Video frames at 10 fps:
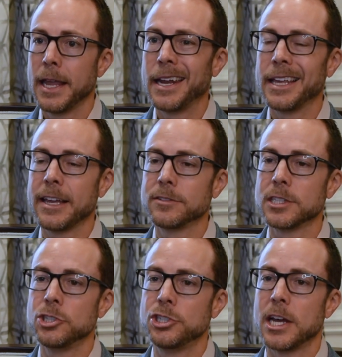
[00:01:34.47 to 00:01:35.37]
and it gives
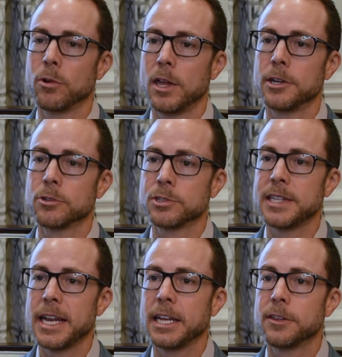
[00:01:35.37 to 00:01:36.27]
a general
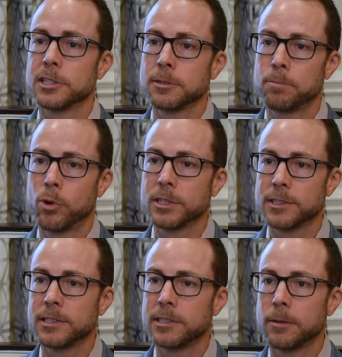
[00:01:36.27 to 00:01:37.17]
understanding of the support
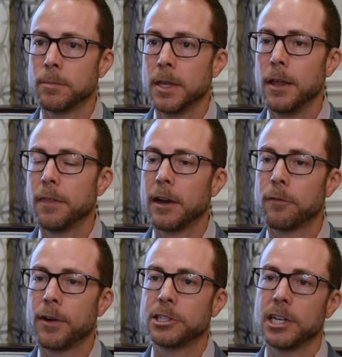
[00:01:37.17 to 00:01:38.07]
system that a
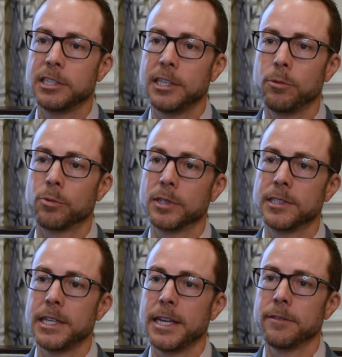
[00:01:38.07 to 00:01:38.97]
franchisee would
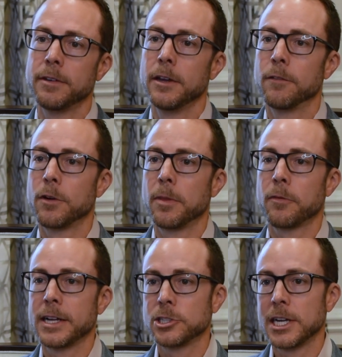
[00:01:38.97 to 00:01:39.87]
receive from the
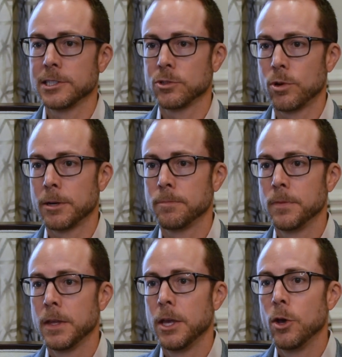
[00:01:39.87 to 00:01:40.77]
franchisor.
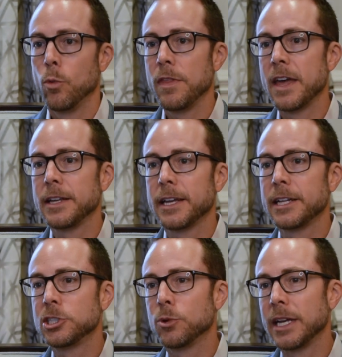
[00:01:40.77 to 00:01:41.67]
We then get
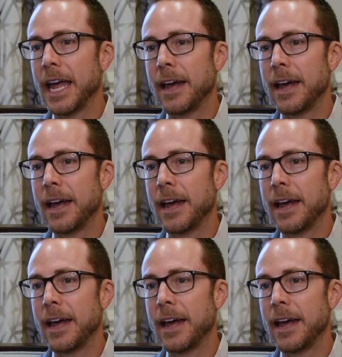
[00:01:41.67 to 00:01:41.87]
into an